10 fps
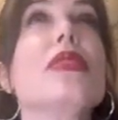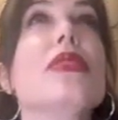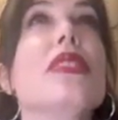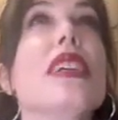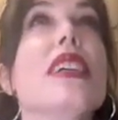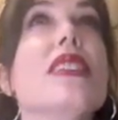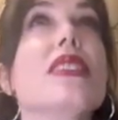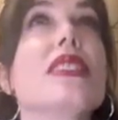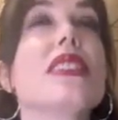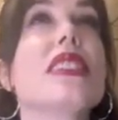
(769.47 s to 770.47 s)

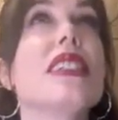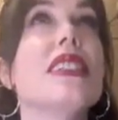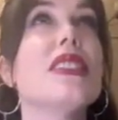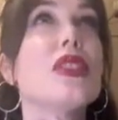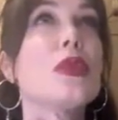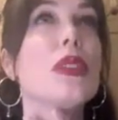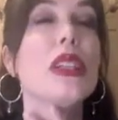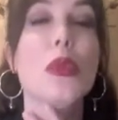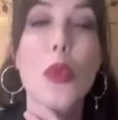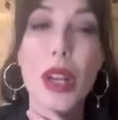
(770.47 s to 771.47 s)

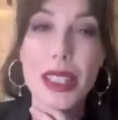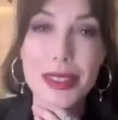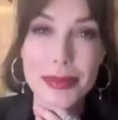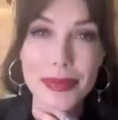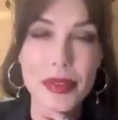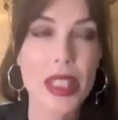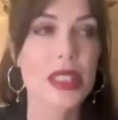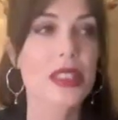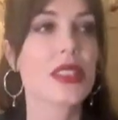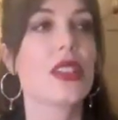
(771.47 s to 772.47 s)
2021.
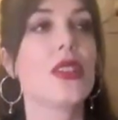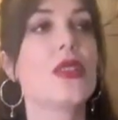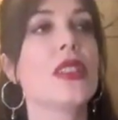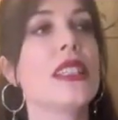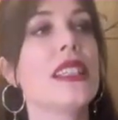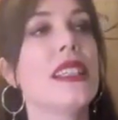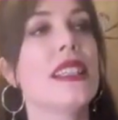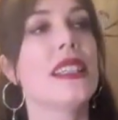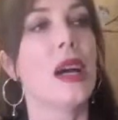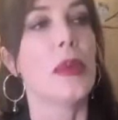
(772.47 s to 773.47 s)
So
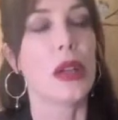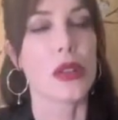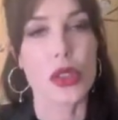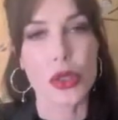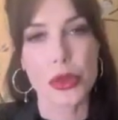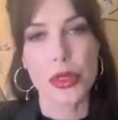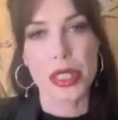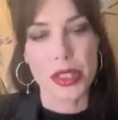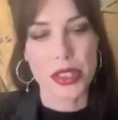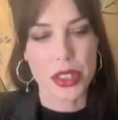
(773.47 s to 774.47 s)
about 2
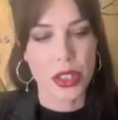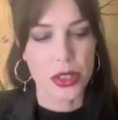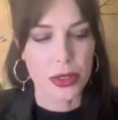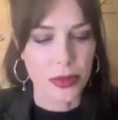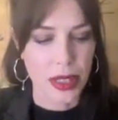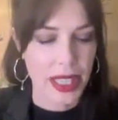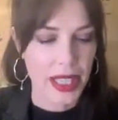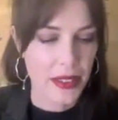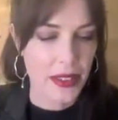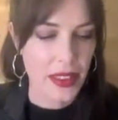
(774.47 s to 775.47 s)
years ago.
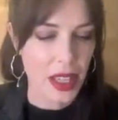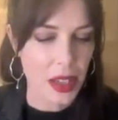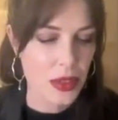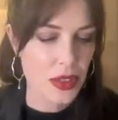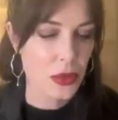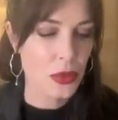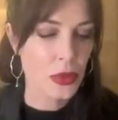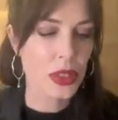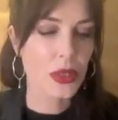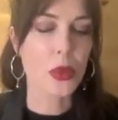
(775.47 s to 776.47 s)
And that was a
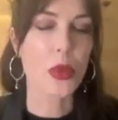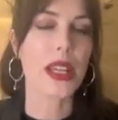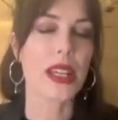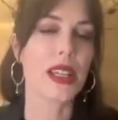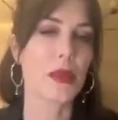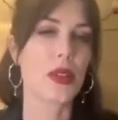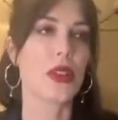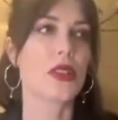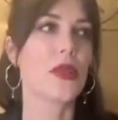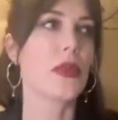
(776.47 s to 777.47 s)
real wake-up
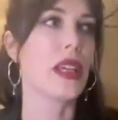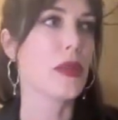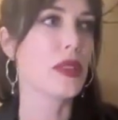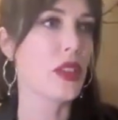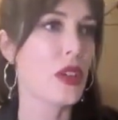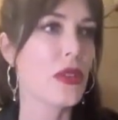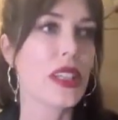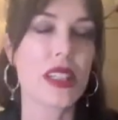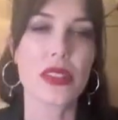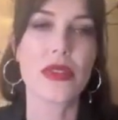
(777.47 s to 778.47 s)
call to me. I was
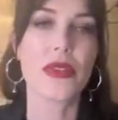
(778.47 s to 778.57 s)
already in a